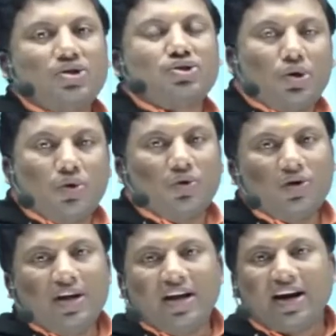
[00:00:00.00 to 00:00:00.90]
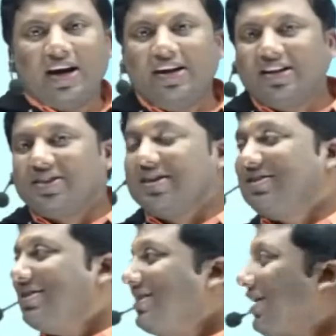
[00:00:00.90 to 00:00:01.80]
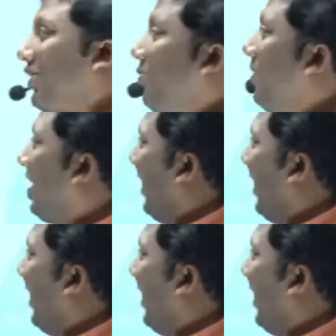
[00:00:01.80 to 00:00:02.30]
2, right, this is a cubic